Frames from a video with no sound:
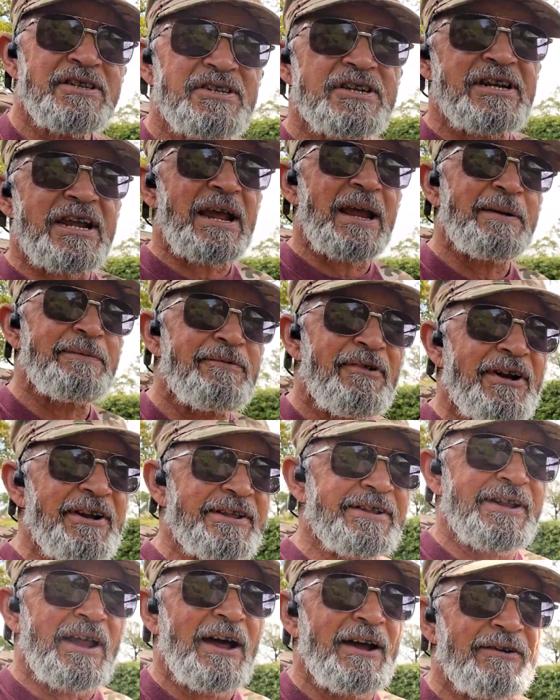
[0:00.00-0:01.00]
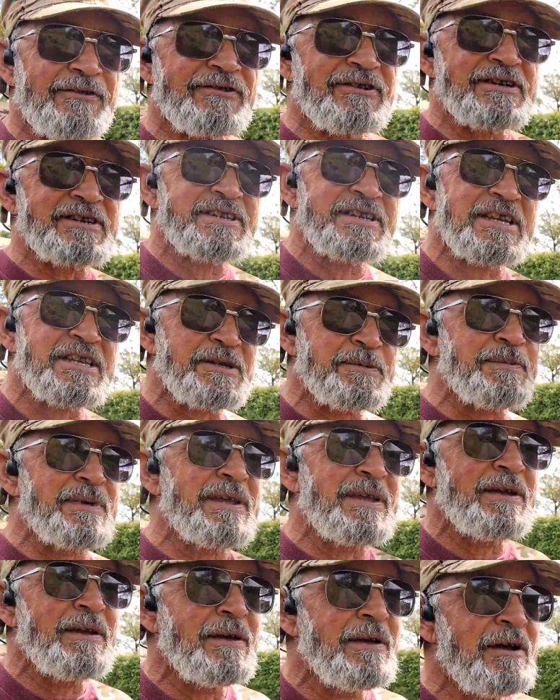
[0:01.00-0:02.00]
she came running over and said to
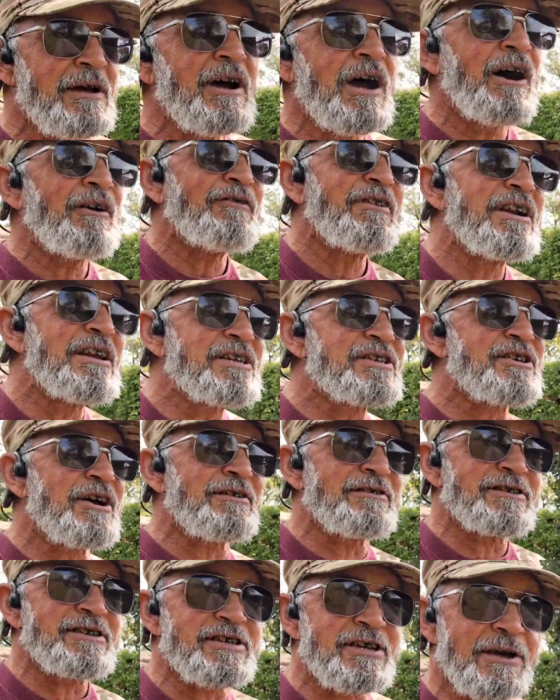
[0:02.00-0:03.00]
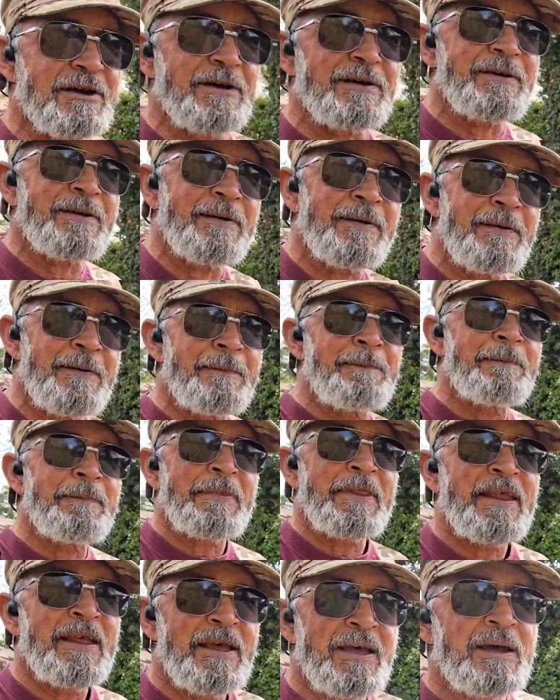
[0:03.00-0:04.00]
me, "I'm really sorry, sir,
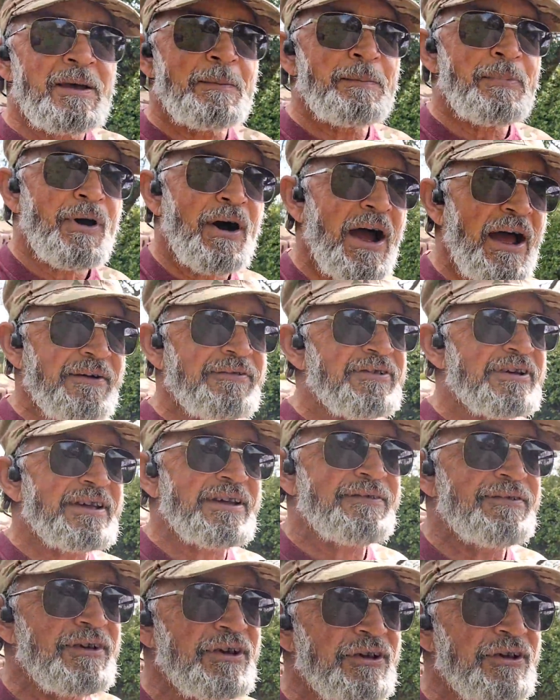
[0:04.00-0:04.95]
but I haven't given